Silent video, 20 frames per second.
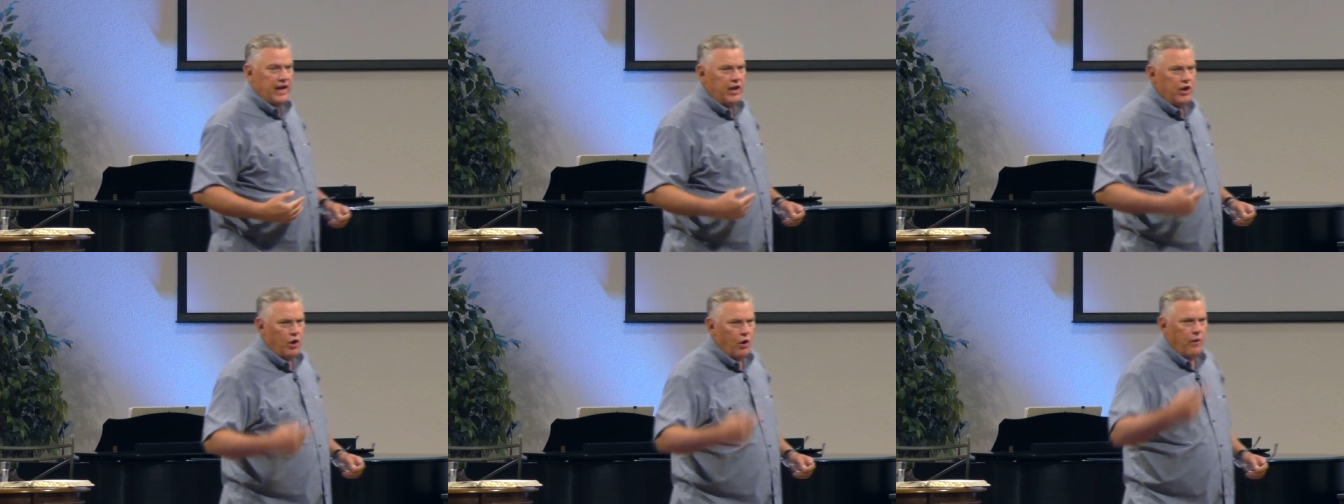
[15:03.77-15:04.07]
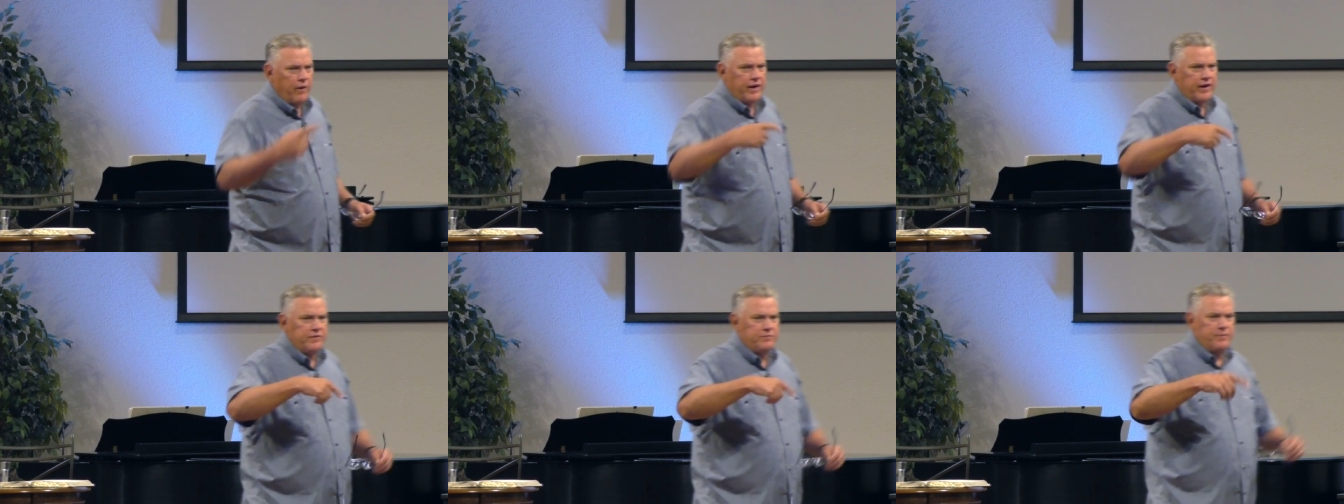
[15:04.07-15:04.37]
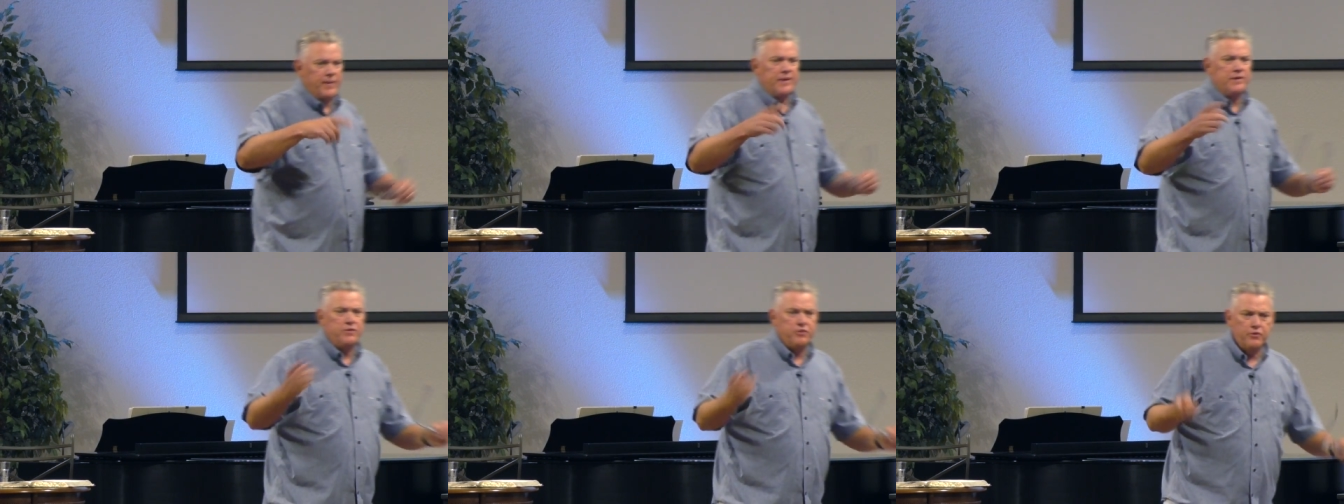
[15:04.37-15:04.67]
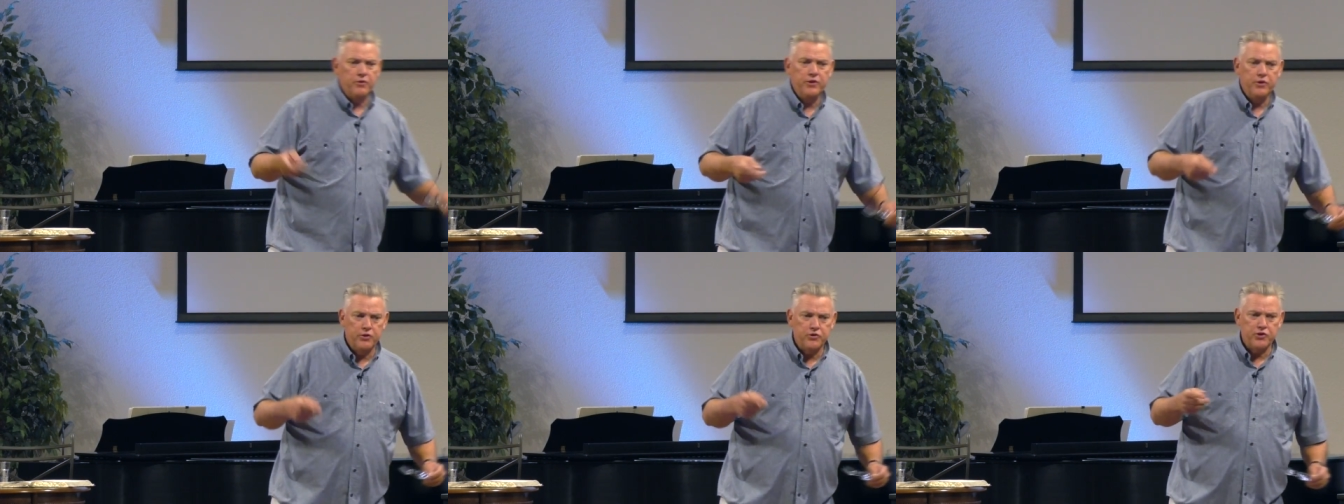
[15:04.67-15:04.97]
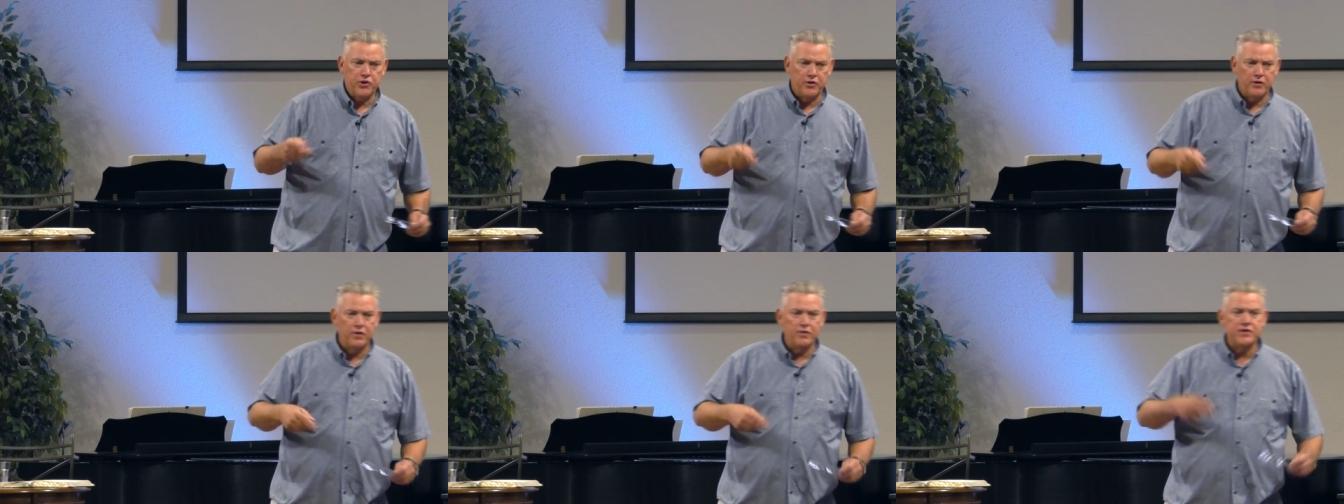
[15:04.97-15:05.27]
he already's been through your
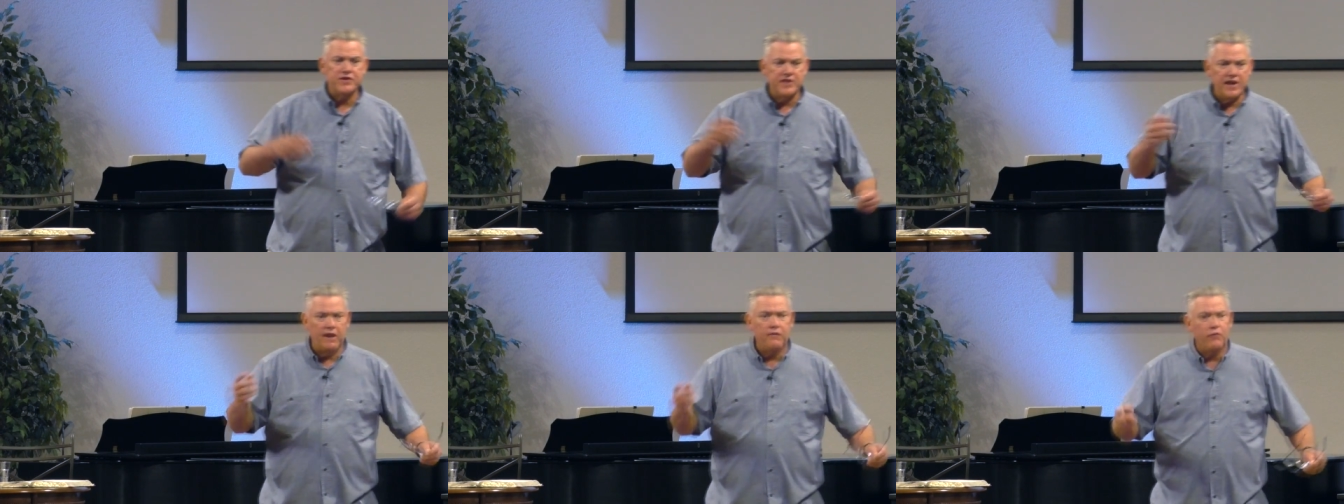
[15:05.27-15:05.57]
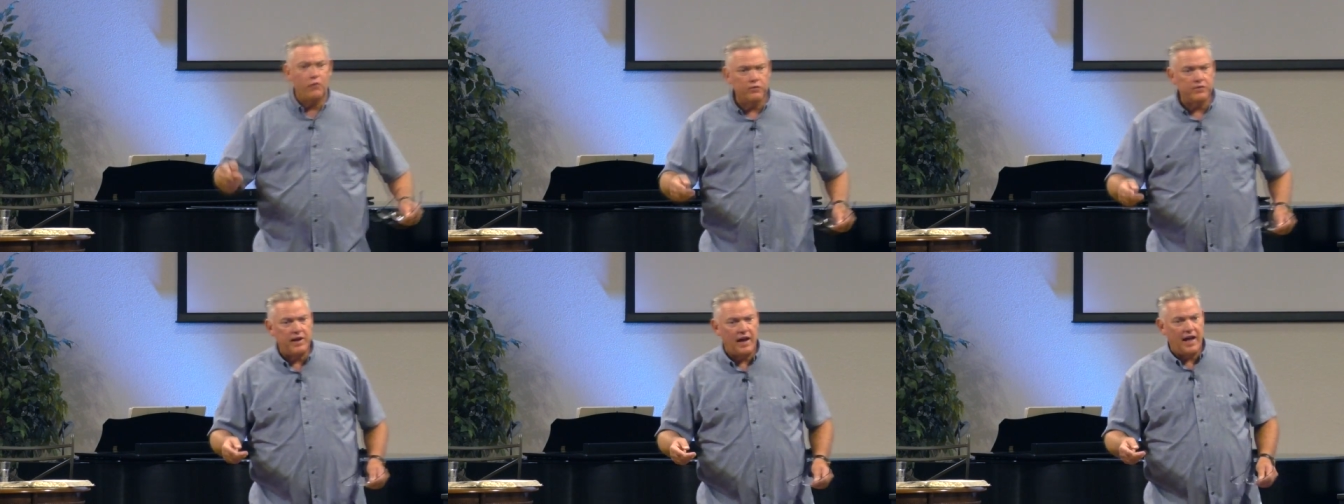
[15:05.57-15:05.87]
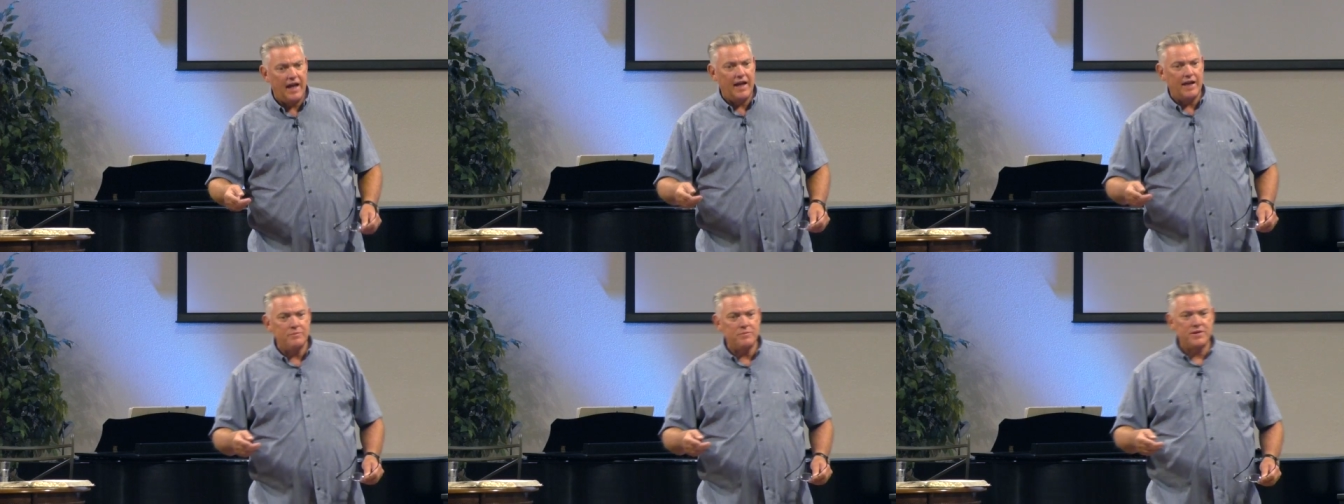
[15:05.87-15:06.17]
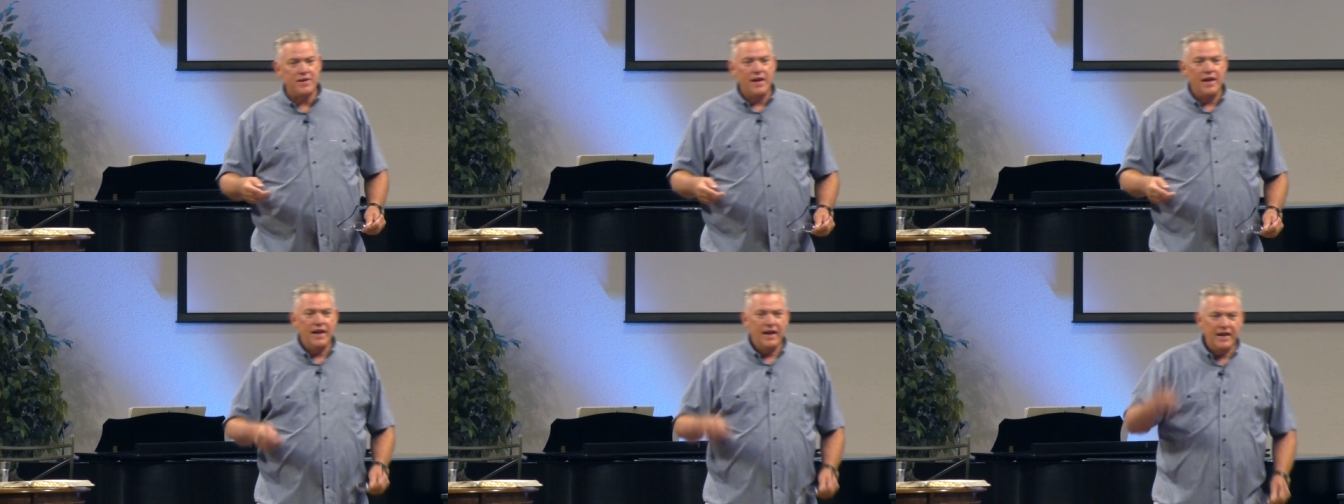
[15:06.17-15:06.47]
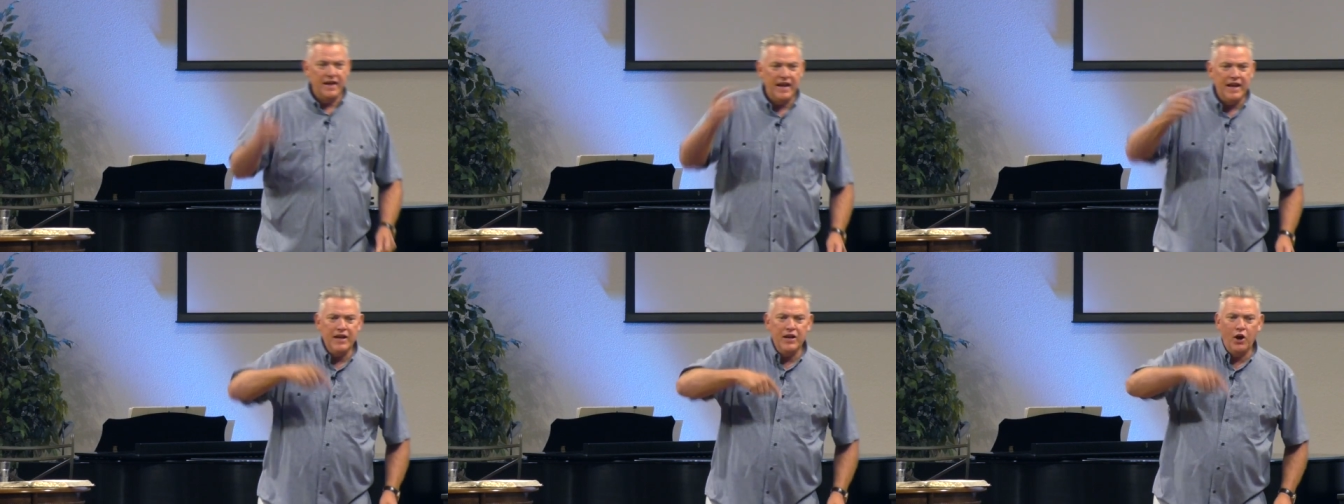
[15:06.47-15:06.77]
journal several times,
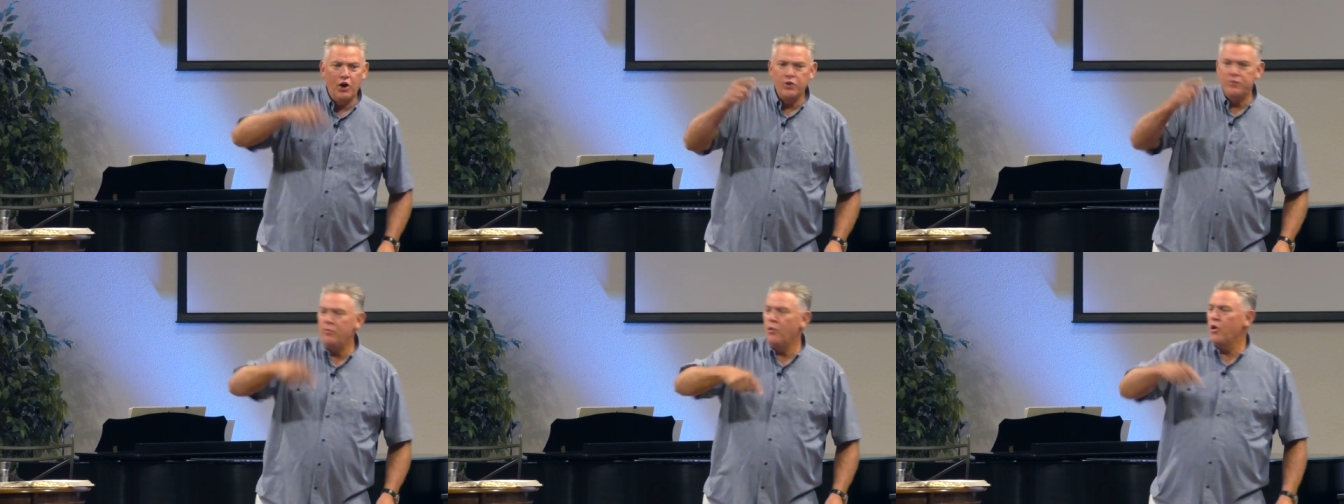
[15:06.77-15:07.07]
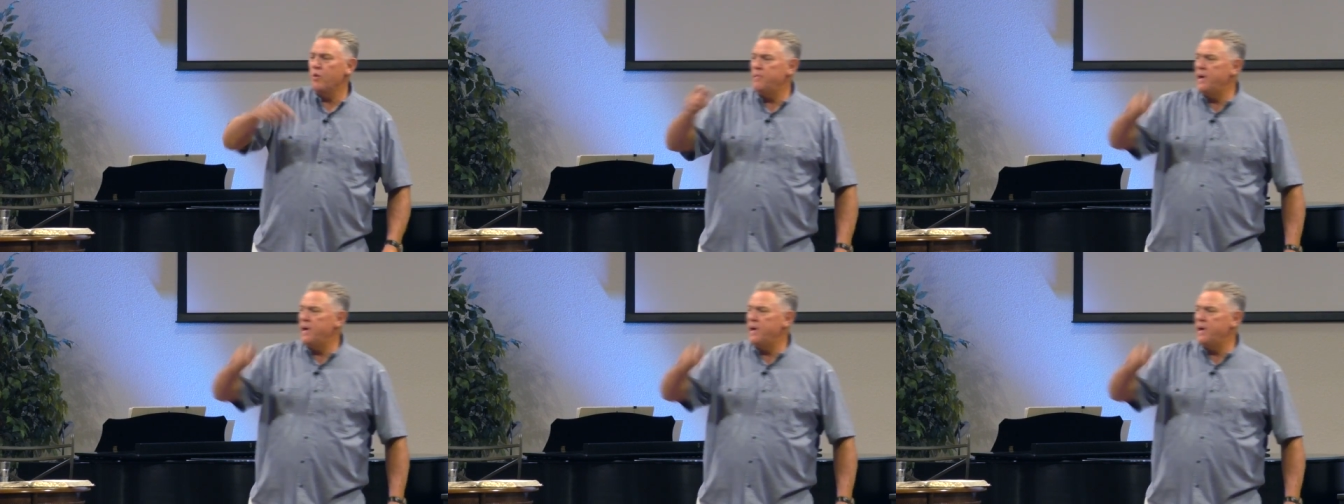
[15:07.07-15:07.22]
and he knows more